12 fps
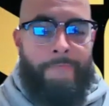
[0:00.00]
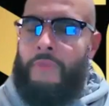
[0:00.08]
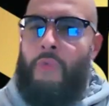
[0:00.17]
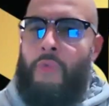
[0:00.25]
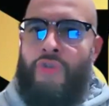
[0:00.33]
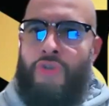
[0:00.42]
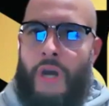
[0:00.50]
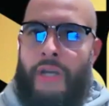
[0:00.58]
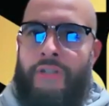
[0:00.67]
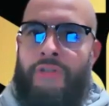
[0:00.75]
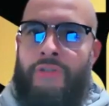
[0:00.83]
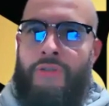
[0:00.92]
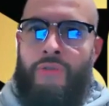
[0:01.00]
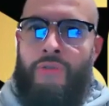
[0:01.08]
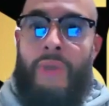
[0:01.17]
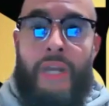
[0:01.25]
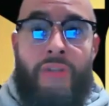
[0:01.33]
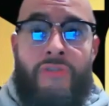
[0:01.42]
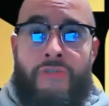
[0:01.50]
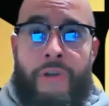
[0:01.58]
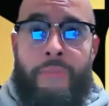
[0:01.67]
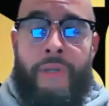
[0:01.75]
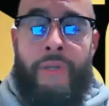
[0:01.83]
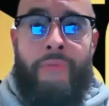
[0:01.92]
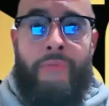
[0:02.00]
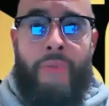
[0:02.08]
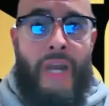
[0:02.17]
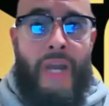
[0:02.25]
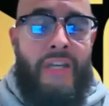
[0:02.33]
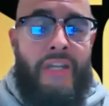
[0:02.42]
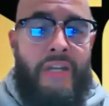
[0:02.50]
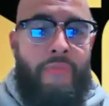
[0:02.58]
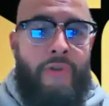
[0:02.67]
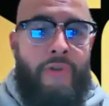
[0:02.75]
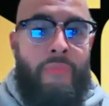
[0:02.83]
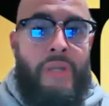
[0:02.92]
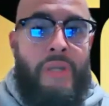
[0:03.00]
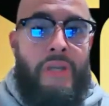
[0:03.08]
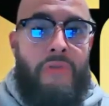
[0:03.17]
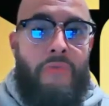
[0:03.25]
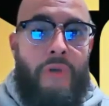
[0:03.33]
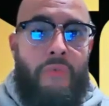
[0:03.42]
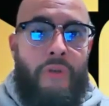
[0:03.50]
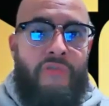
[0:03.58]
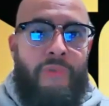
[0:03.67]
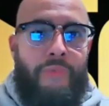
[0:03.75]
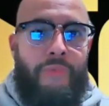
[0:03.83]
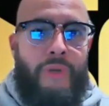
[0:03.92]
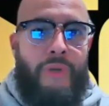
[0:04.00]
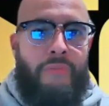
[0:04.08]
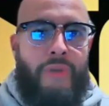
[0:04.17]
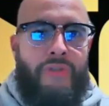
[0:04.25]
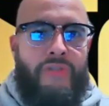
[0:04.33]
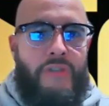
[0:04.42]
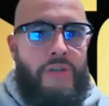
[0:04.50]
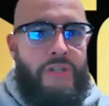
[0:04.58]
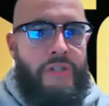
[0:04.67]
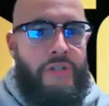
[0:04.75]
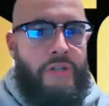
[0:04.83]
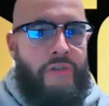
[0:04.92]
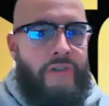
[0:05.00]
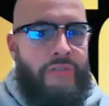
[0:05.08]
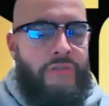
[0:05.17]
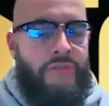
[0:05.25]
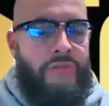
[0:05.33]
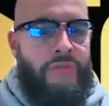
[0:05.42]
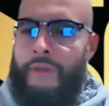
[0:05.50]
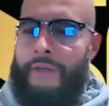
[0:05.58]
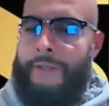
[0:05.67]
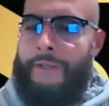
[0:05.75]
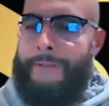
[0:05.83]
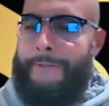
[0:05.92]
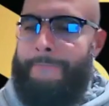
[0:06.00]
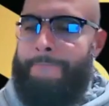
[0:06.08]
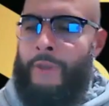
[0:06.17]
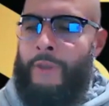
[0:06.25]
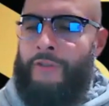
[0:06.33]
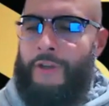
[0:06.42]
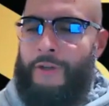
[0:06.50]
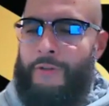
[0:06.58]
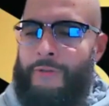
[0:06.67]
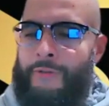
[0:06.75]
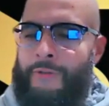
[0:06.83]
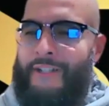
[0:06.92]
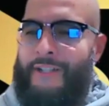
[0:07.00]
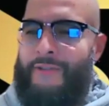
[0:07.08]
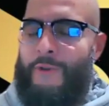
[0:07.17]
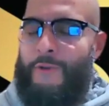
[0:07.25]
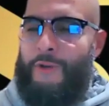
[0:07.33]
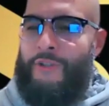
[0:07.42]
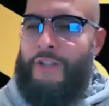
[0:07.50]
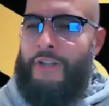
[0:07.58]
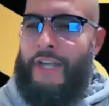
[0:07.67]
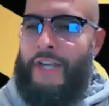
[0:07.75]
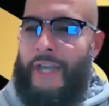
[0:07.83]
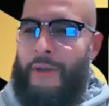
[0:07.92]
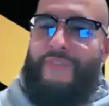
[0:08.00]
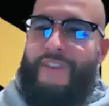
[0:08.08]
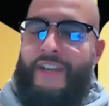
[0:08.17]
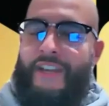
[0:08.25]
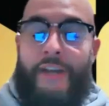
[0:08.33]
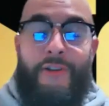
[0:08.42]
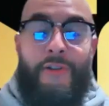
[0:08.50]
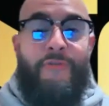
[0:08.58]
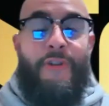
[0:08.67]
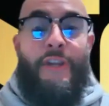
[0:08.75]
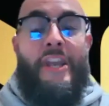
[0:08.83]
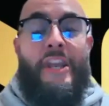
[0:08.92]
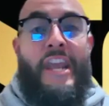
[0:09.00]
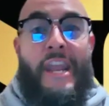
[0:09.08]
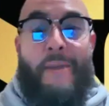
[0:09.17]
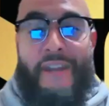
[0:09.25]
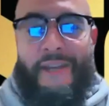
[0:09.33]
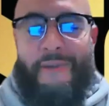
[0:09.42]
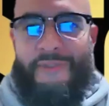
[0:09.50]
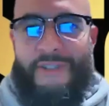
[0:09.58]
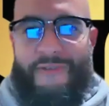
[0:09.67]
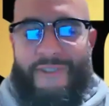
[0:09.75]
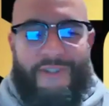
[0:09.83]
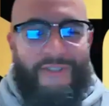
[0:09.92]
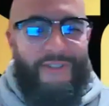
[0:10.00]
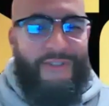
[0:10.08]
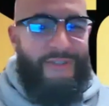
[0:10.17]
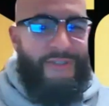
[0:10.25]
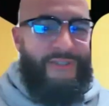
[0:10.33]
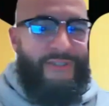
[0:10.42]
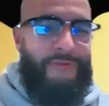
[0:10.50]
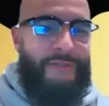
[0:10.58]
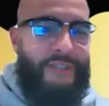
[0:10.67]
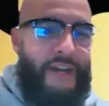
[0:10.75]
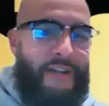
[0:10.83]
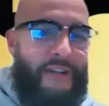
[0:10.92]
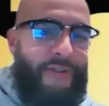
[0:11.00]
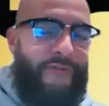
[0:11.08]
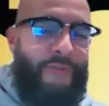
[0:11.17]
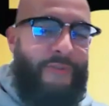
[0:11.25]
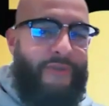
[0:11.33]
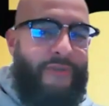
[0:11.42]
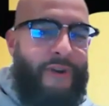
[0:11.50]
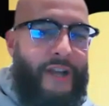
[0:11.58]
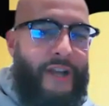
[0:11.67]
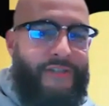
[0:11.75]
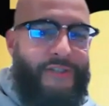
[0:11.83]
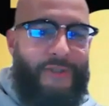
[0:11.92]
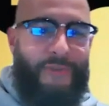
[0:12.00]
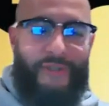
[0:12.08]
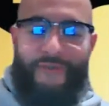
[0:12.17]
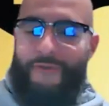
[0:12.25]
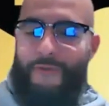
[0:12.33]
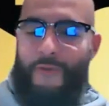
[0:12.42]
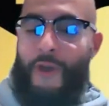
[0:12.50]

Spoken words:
We tried to mainstream it, but I ended up repeating what would have been my senior year of high school. So if you were to look at, and I don't know if we can name names of the institutions and whatnot, or if you prefer not to, but if